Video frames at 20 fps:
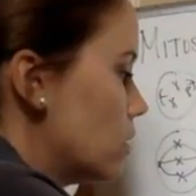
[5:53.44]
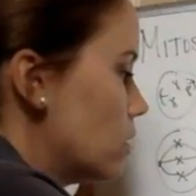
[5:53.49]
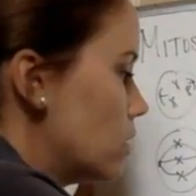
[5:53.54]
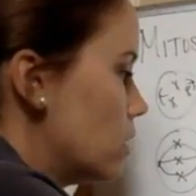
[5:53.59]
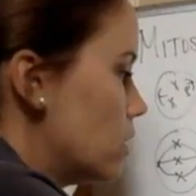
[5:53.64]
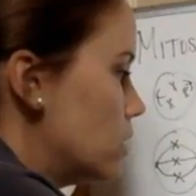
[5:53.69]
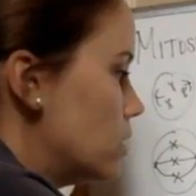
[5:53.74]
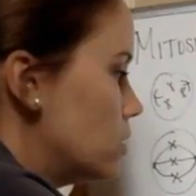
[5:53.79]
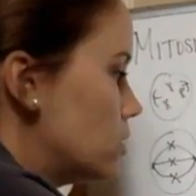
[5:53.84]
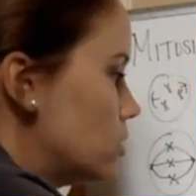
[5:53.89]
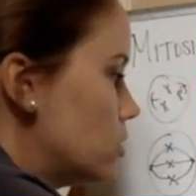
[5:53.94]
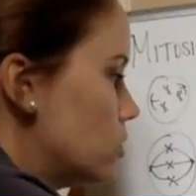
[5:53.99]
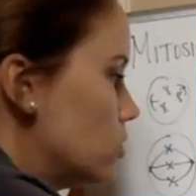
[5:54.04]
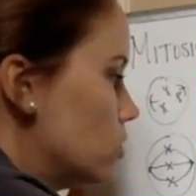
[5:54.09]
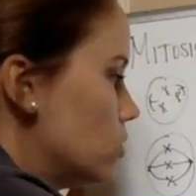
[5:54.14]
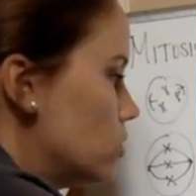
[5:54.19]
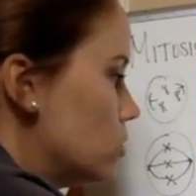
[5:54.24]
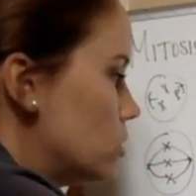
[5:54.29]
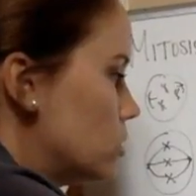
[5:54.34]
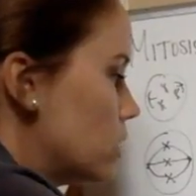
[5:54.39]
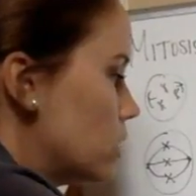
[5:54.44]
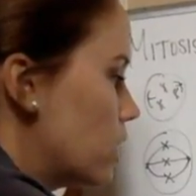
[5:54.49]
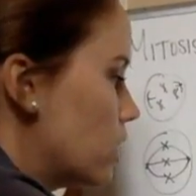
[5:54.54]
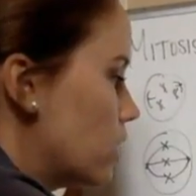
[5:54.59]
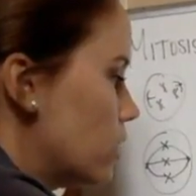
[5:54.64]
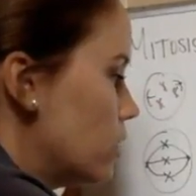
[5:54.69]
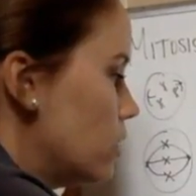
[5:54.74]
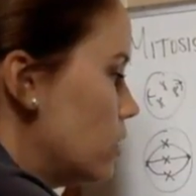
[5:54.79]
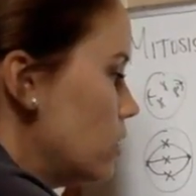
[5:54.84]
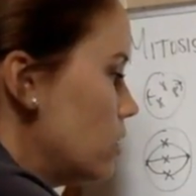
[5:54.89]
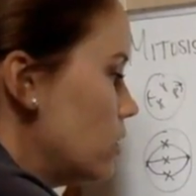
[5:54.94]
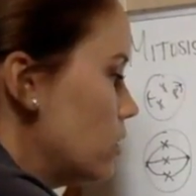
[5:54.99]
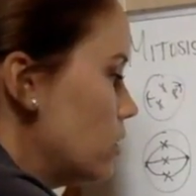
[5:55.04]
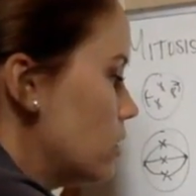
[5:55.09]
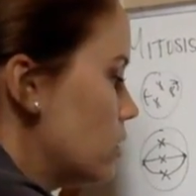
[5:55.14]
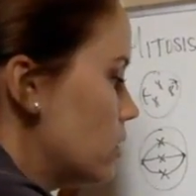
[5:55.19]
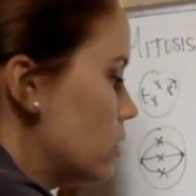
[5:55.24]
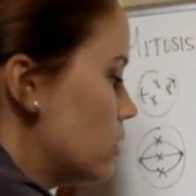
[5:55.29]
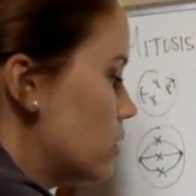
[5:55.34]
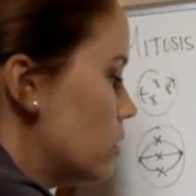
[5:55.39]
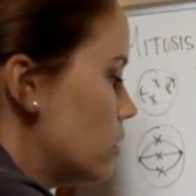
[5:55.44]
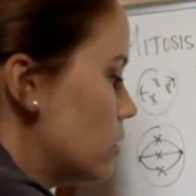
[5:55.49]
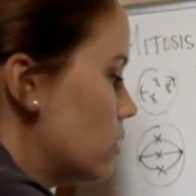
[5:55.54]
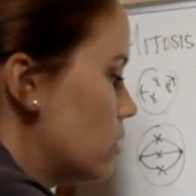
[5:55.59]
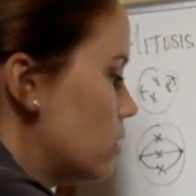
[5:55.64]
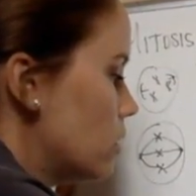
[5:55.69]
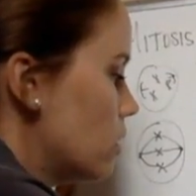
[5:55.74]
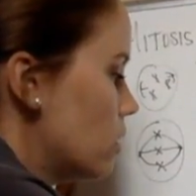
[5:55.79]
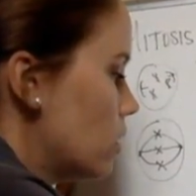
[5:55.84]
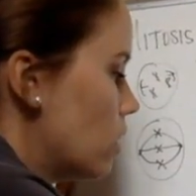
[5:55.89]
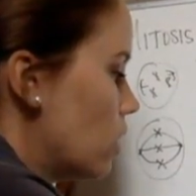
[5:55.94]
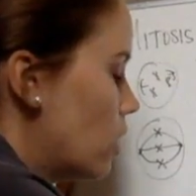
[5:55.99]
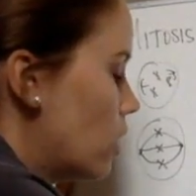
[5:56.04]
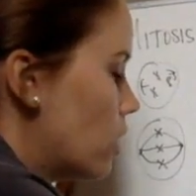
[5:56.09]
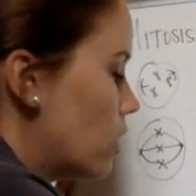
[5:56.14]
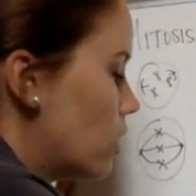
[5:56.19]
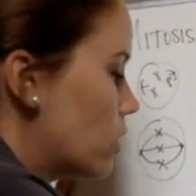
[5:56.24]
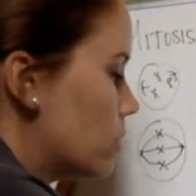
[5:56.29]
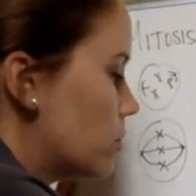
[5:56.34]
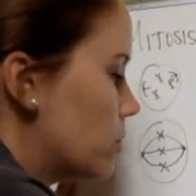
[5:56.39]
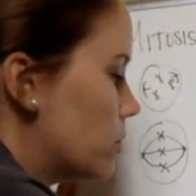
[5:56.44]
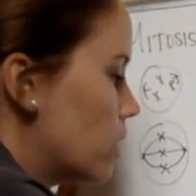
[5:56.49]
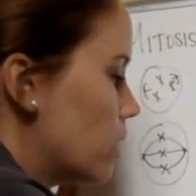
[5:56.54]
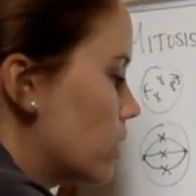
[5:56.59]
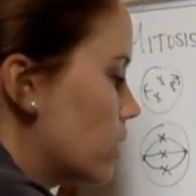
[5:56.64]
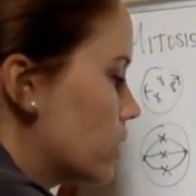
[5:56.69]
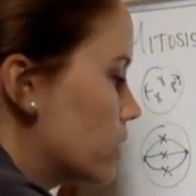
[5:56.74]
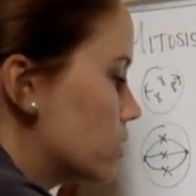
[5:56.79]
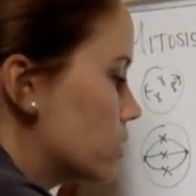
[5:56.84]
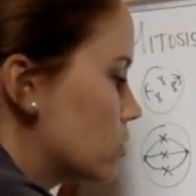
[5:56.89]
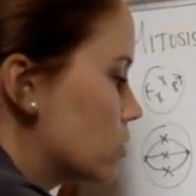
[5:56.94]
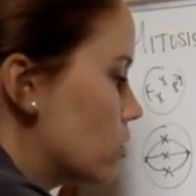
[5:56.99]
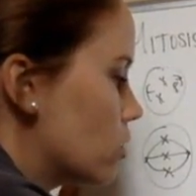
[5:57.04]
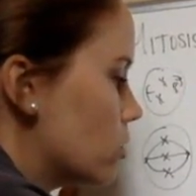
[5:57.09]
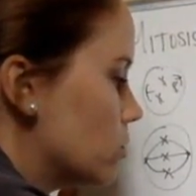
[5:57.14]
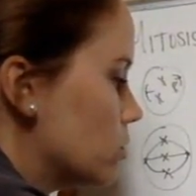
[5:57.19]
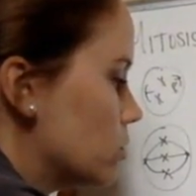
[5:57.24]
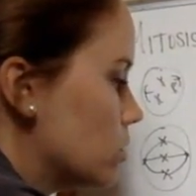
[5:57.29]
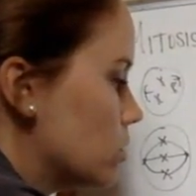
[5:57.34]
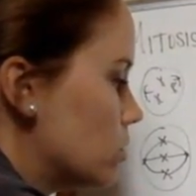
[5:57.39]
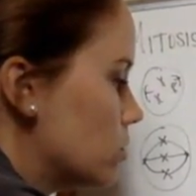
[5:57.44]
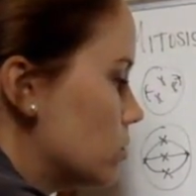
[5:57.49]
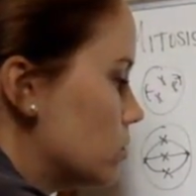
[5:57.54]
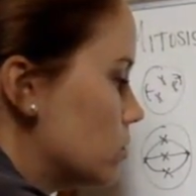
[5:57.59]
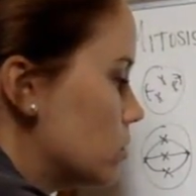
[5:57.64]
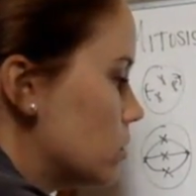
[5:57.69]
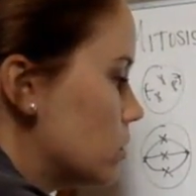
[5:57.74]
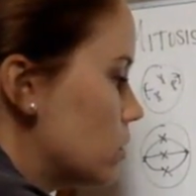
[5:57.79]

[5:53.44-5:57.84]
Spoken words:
These 2 together are homologous chromosomes.